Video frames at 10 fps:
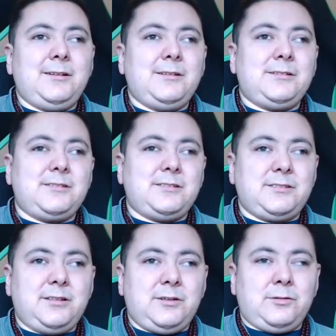
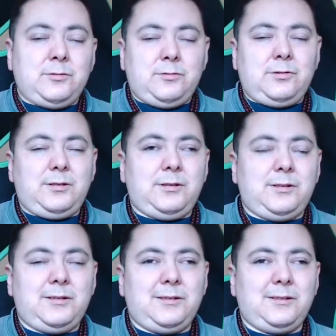So
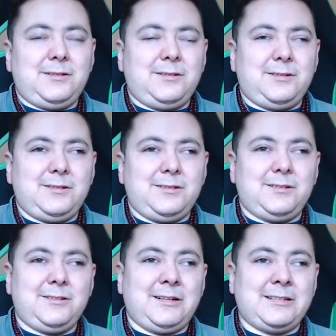
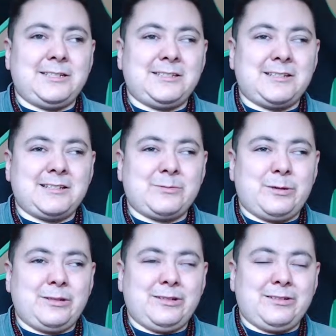I guess that's
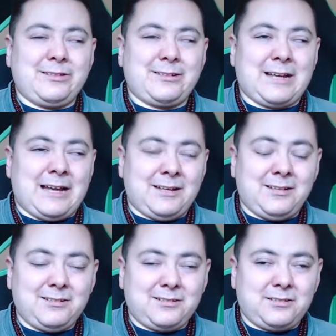about it,
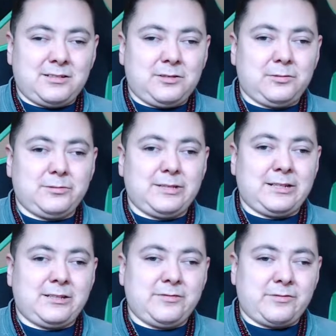guys. So
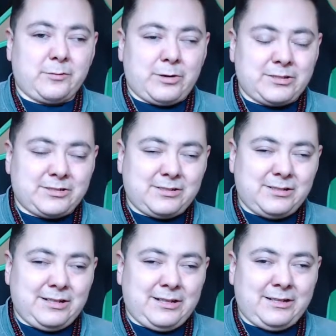thank you for
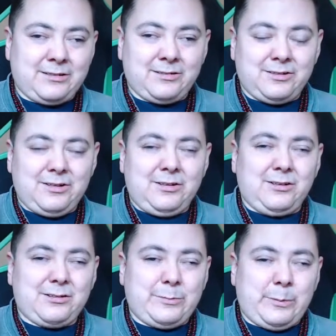watching. And
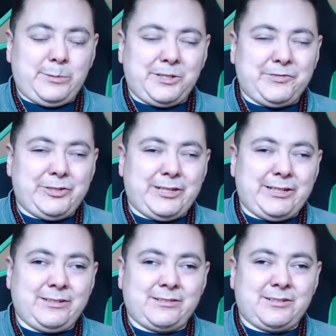remember,
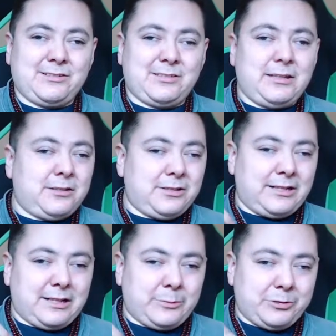everything is on sale
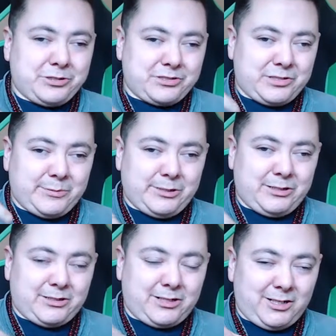at
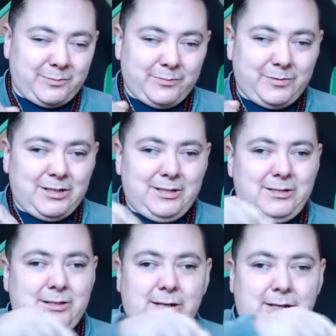gebotheshaman.com.
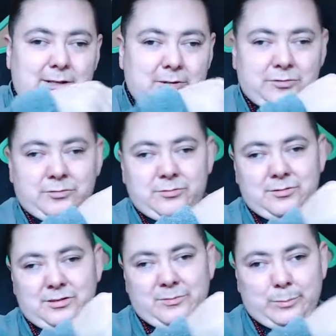You can go
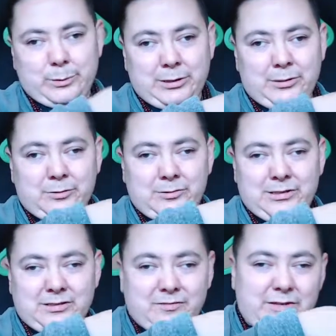below
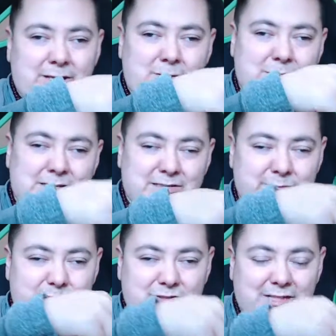this video and
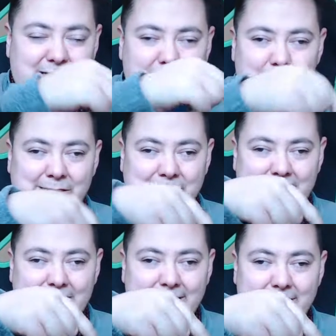subscribe and
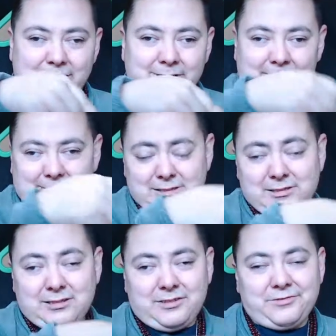like and all that good
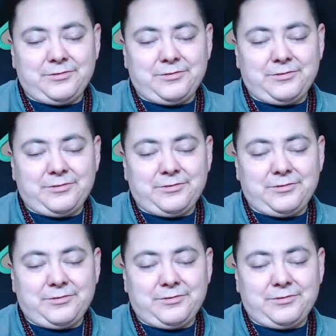stuff